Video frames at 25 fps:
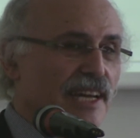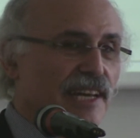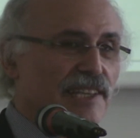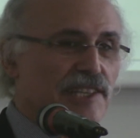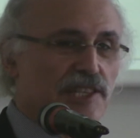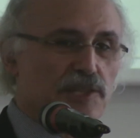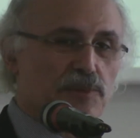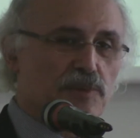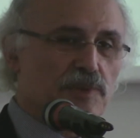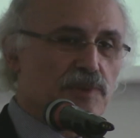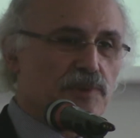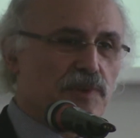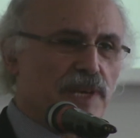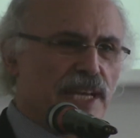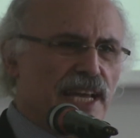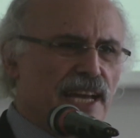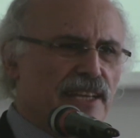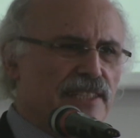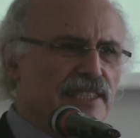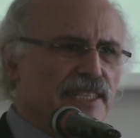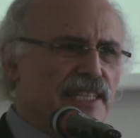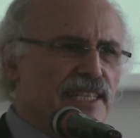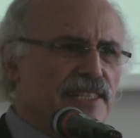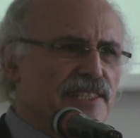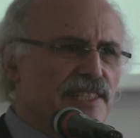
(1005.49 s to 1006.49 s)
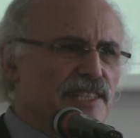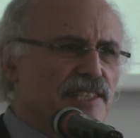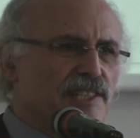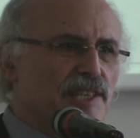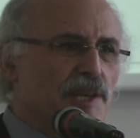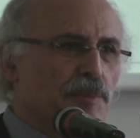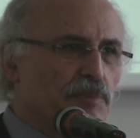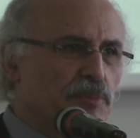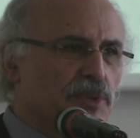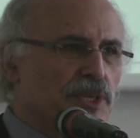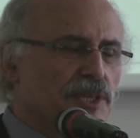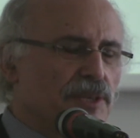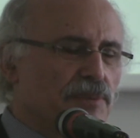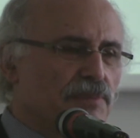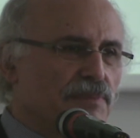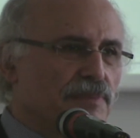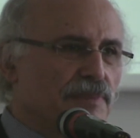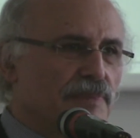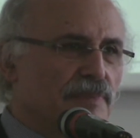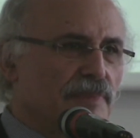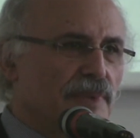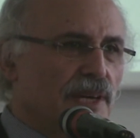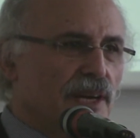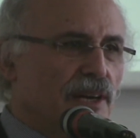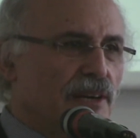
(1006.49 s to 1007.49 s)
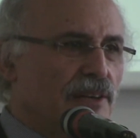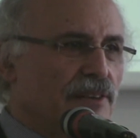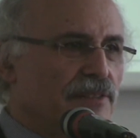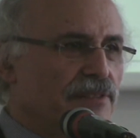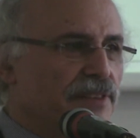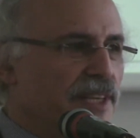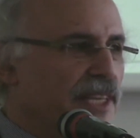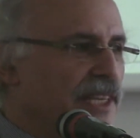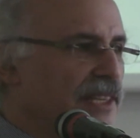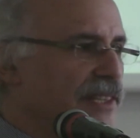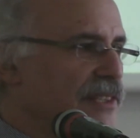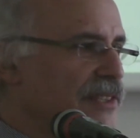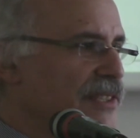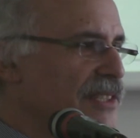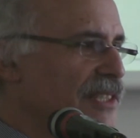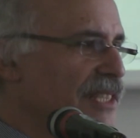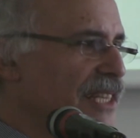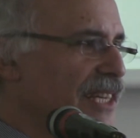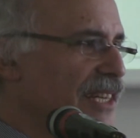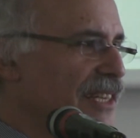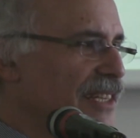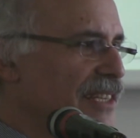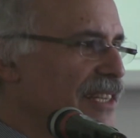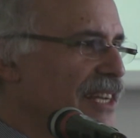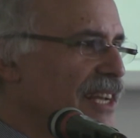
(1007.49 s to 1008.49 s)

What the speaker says: and this was regarded as a symptom of his